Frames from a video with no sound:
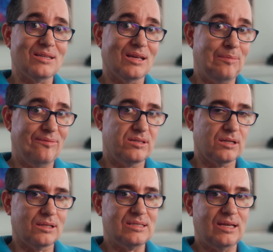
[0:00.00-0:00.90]
and can be
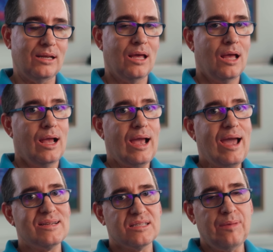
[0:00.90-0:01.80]
physically seen
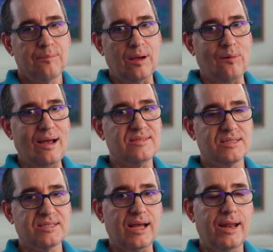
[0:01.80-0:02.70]
has to meet my wife's
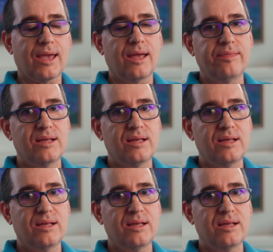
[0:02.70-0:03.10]
aesthetic, and